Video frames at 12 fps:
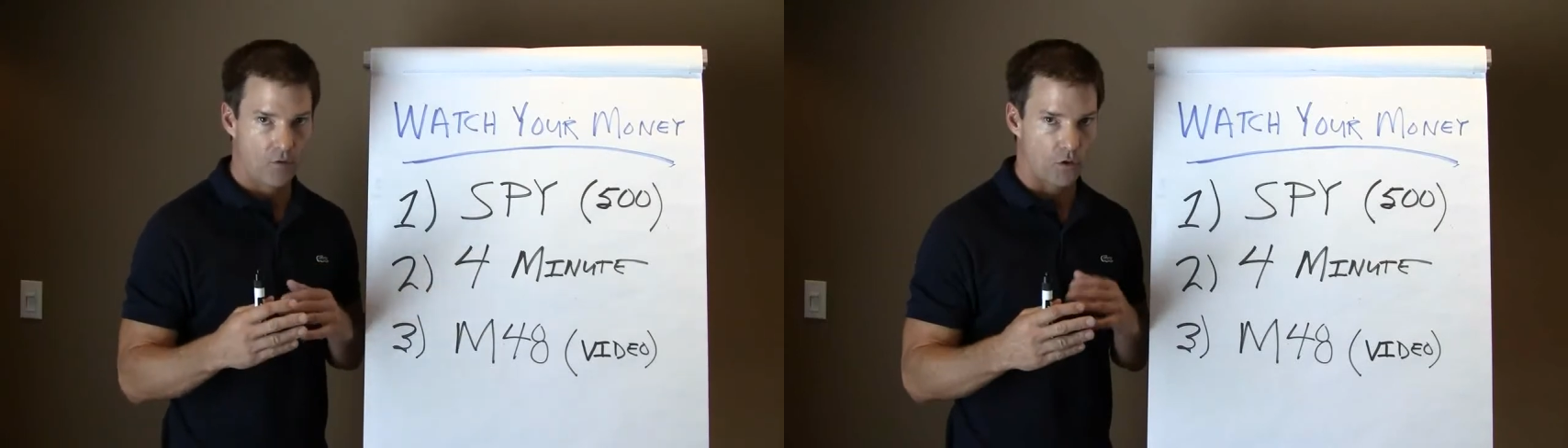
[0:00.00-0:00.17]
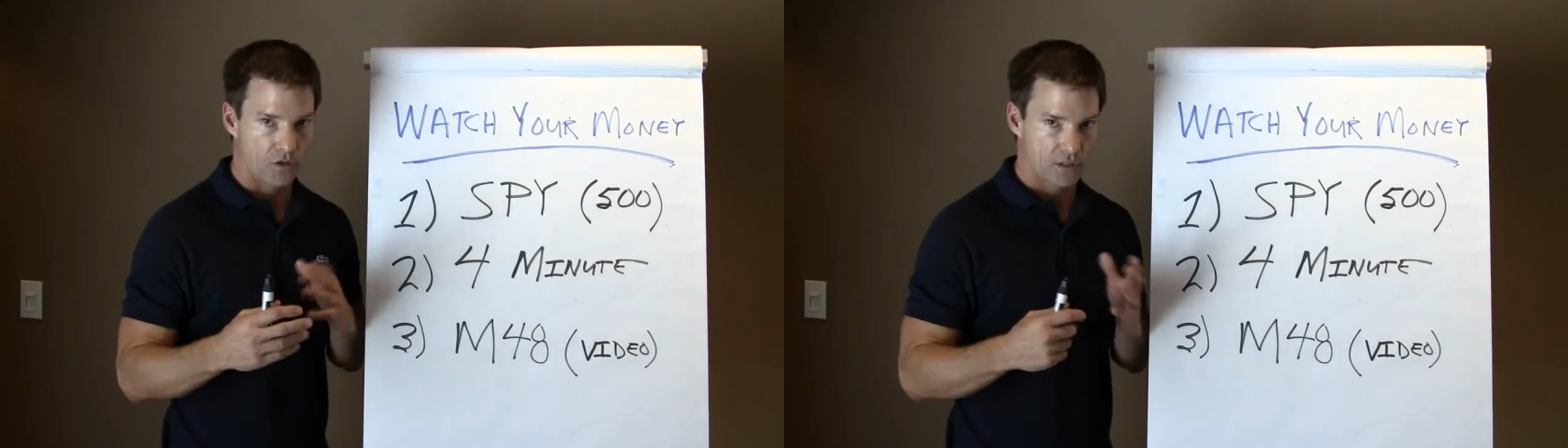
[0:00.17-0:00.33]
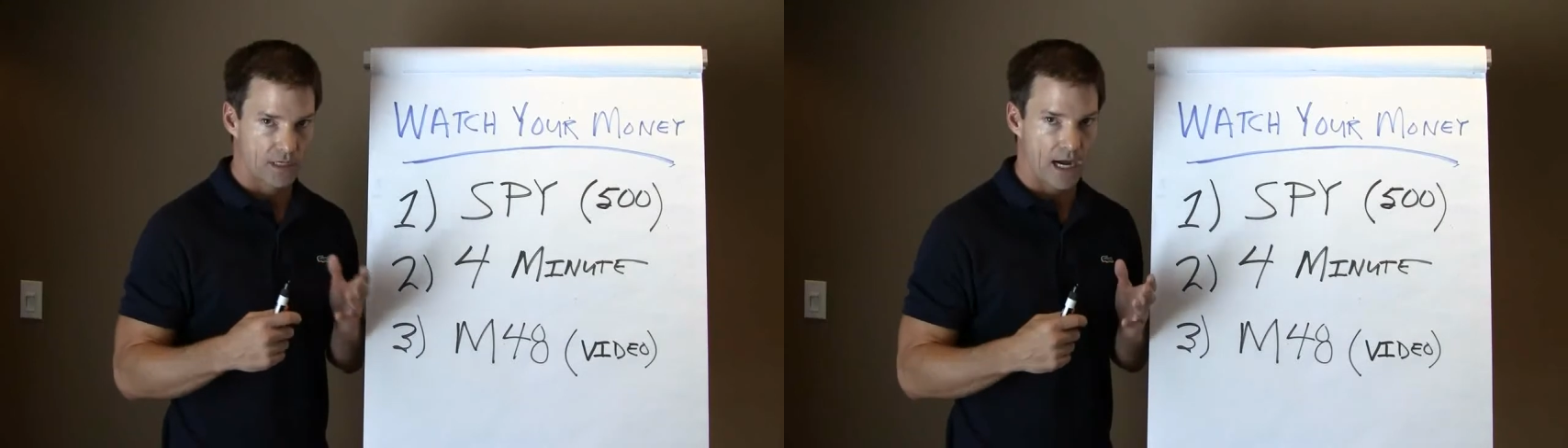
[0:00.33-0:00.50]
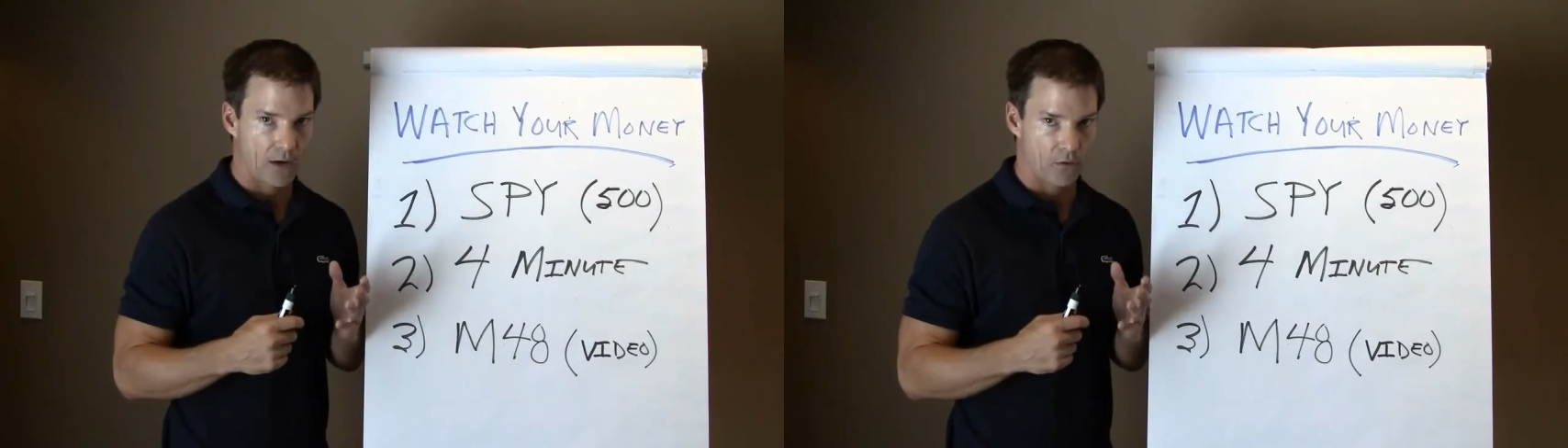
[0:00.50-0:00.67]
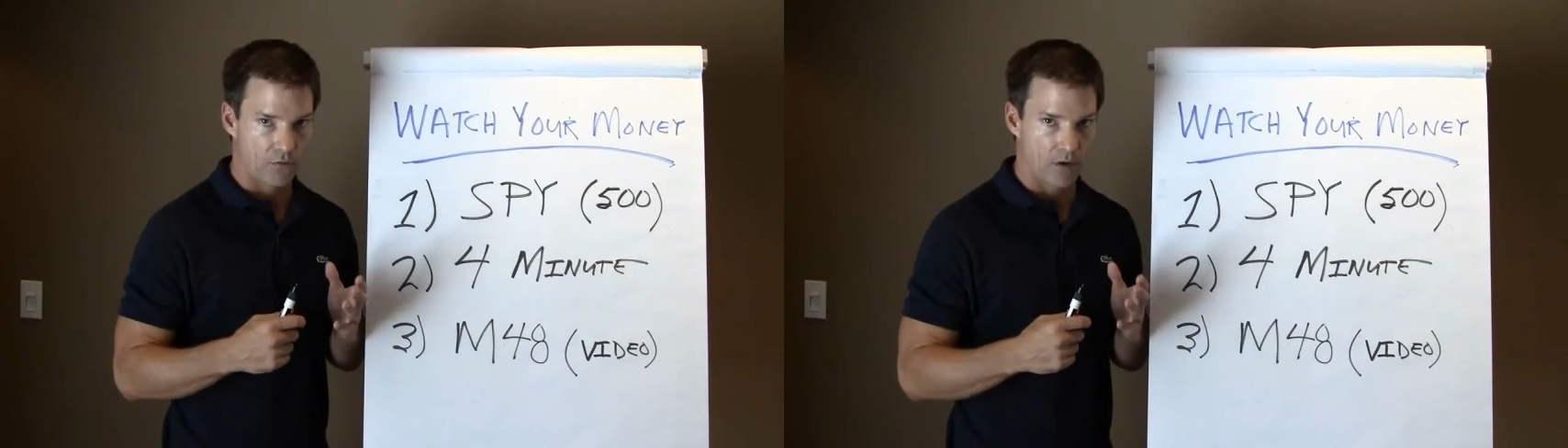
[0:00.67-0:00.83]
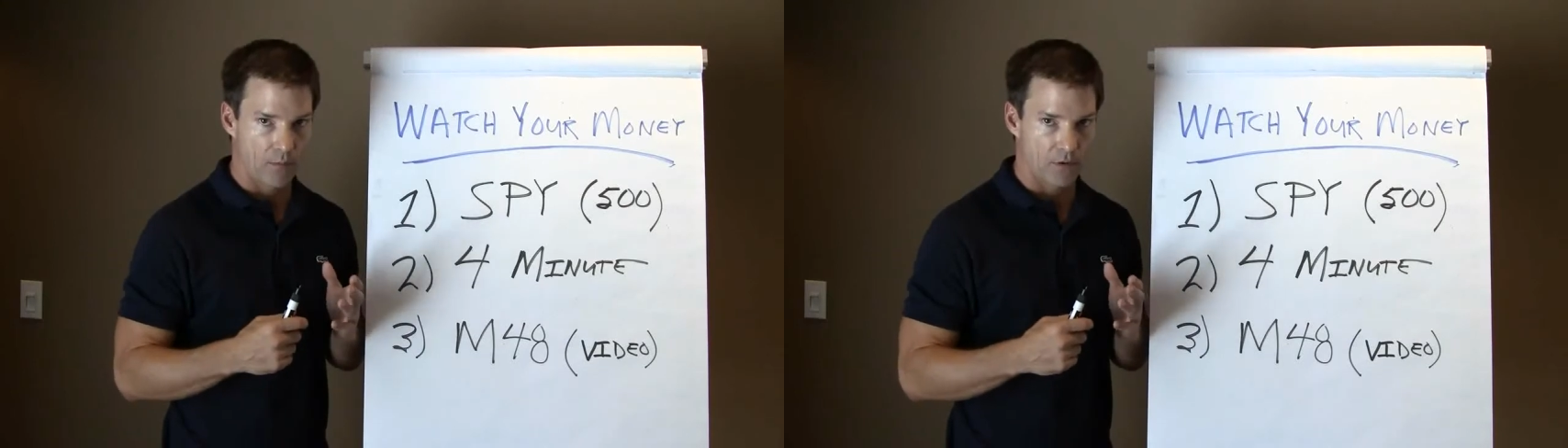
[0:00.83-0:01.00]
or stock
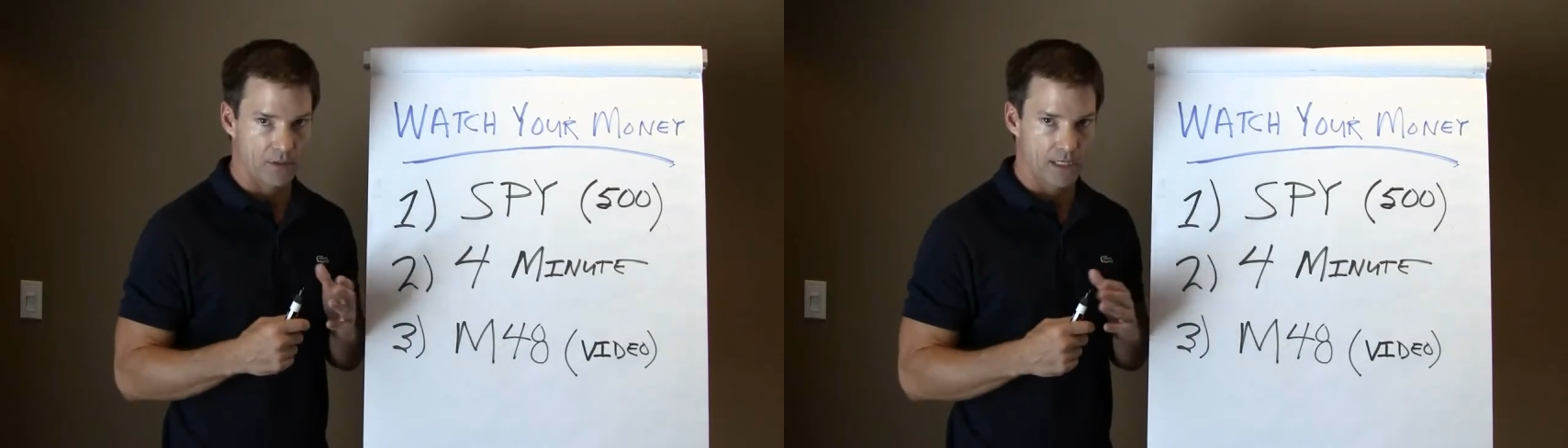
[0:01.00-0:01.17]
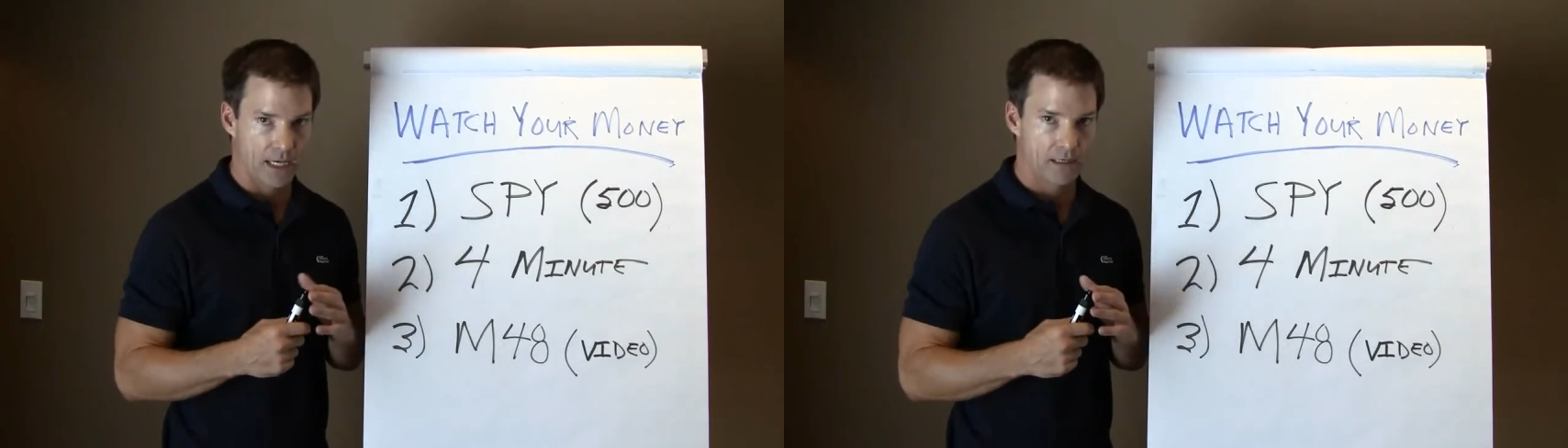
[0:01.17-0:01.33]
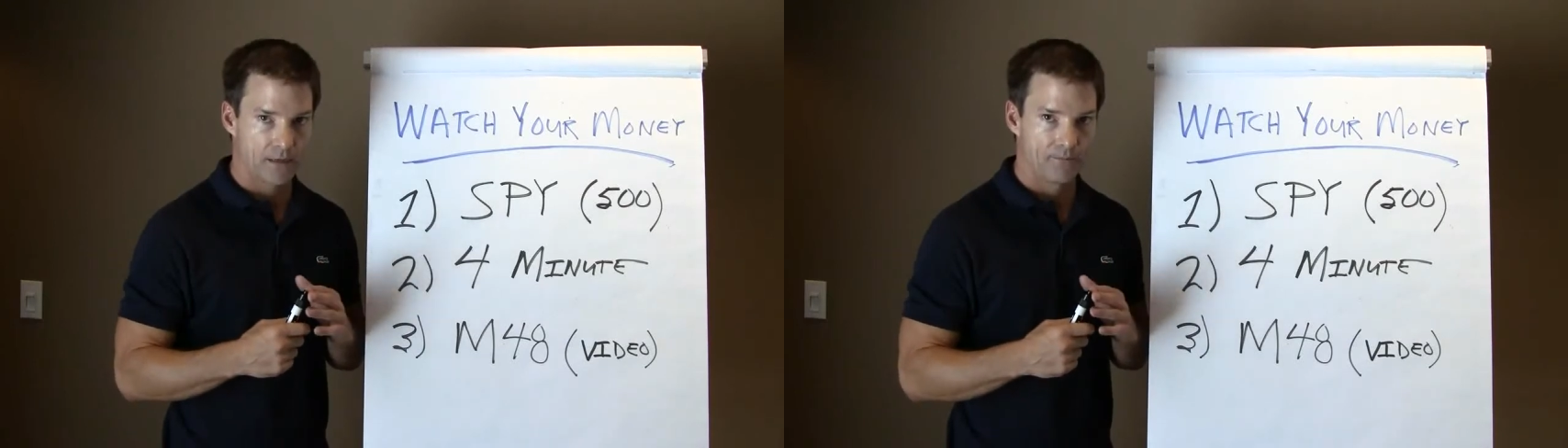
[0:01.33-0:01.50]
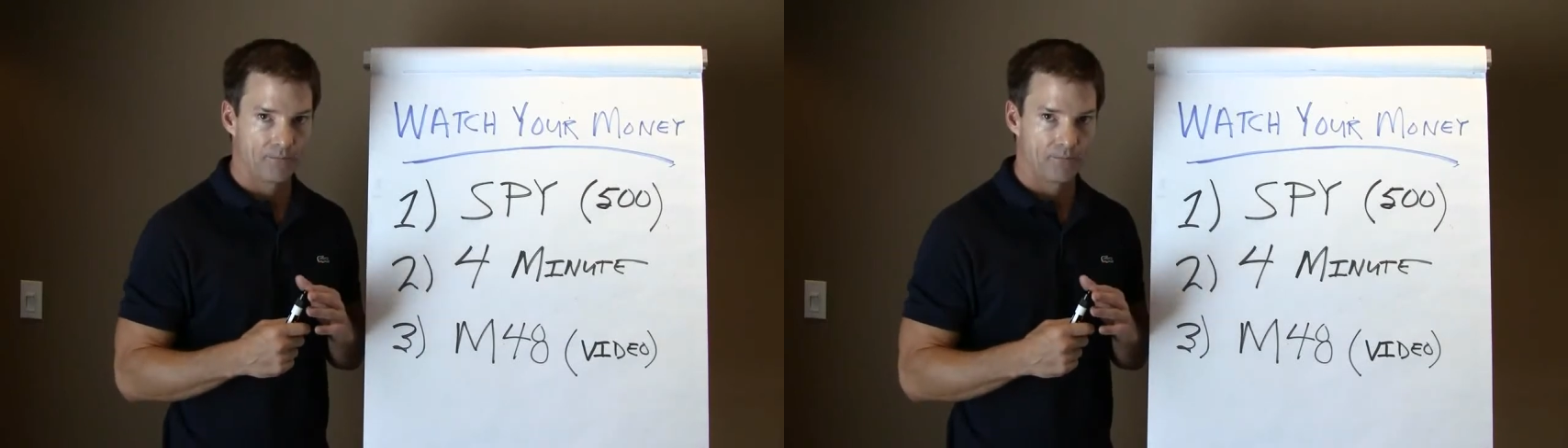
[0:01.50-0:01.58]
would represent.